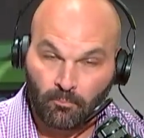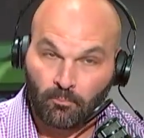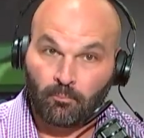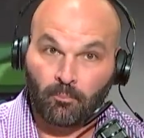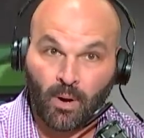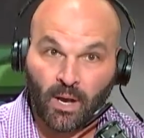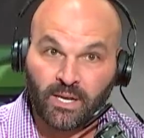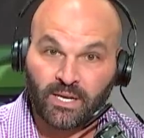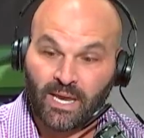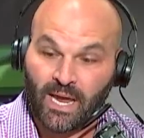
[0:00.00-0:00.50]

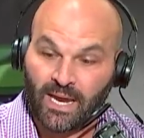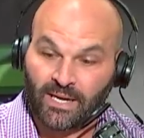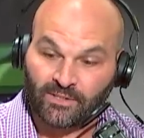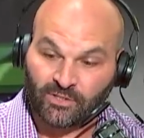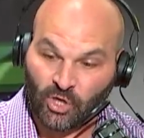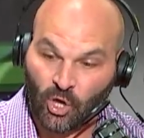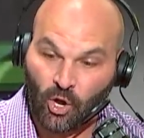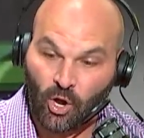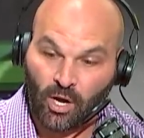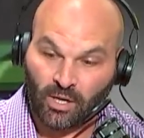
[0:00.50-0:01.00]
Monday
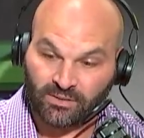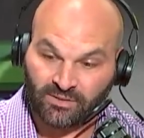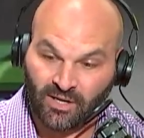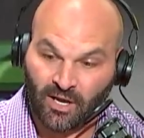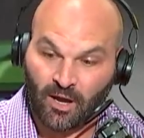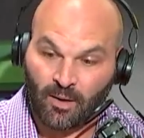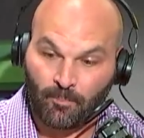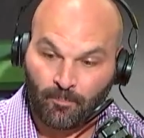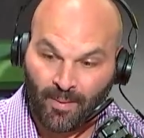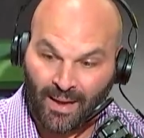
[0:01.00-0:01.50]
talked
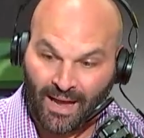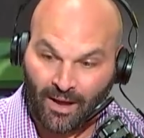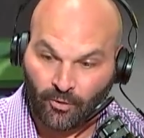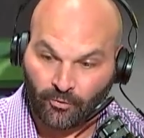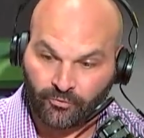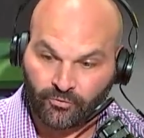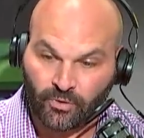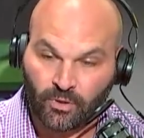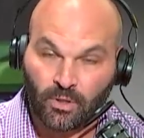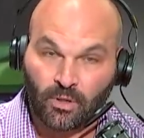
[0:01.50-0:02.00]

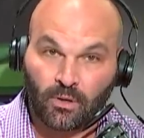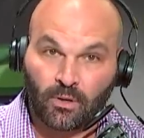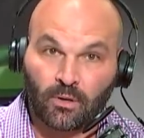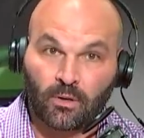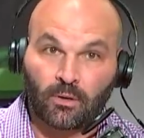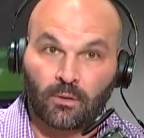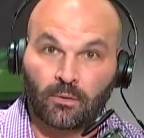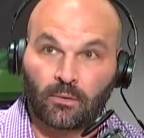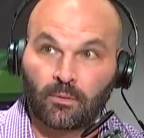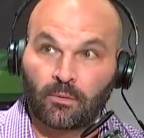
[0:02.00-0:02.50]
about
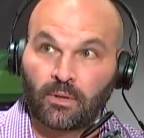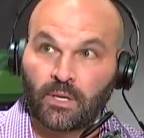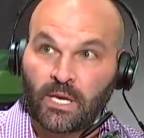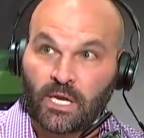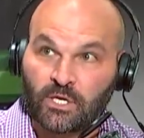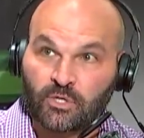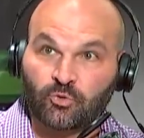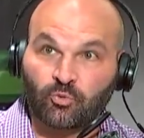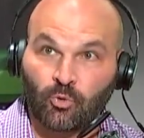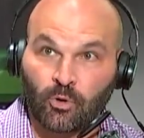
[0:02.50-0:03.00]

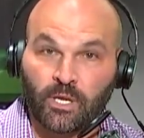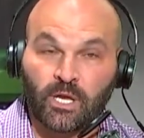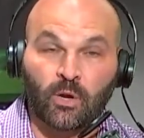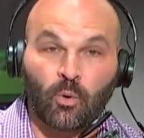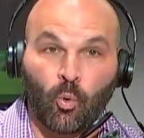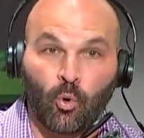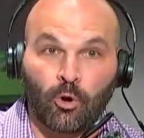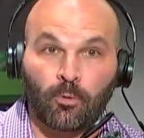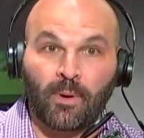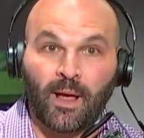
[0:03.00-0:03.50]
his rookie
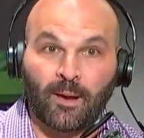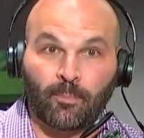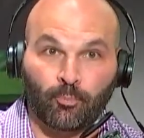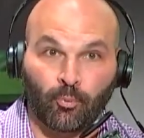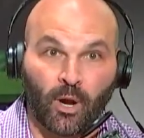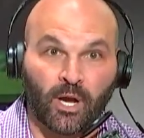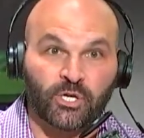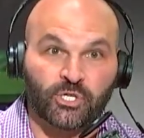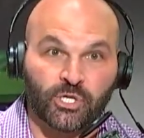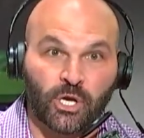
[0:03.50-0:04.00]
quarterback,
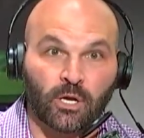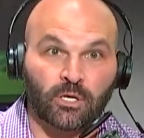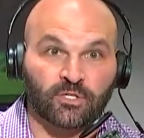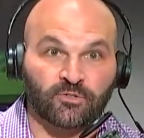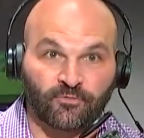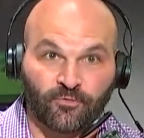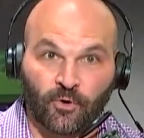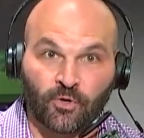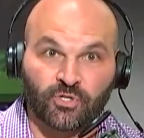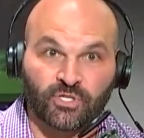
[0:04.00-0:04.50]
Bryce
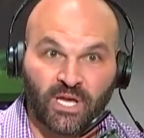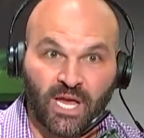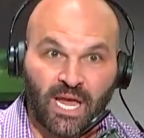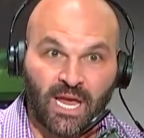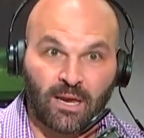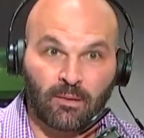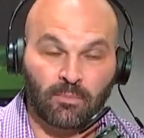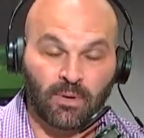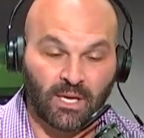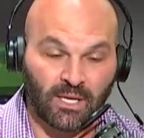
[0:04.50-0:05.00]
Young's first
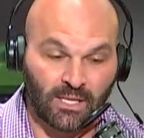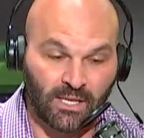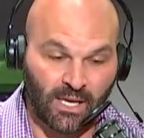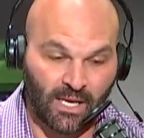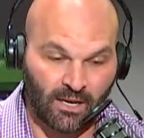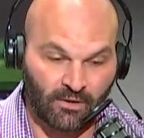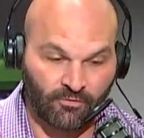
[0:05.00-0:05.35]
game in the